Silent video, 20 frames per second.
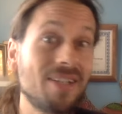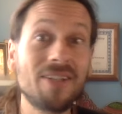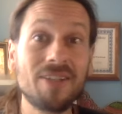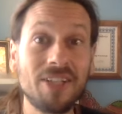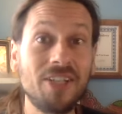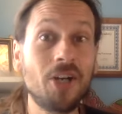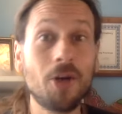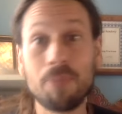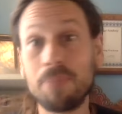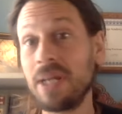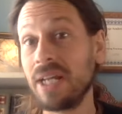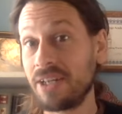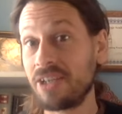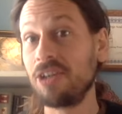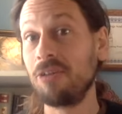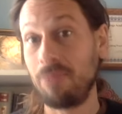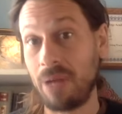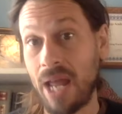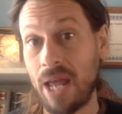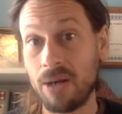you know, pick
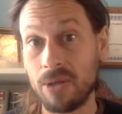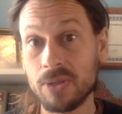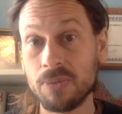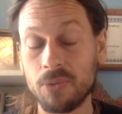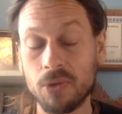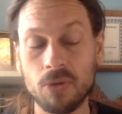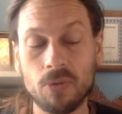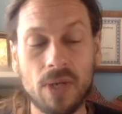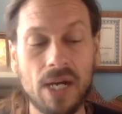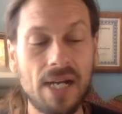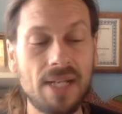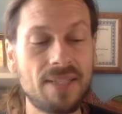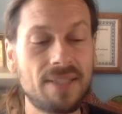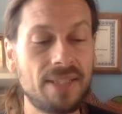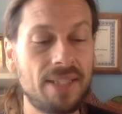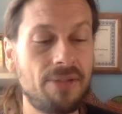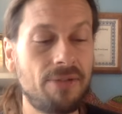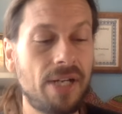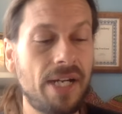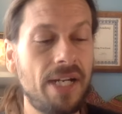your battles more
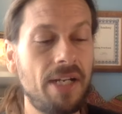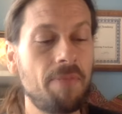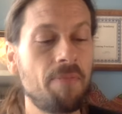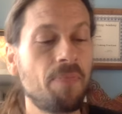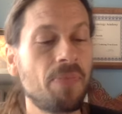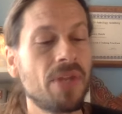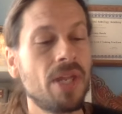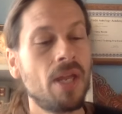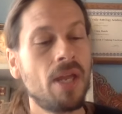wisely, right?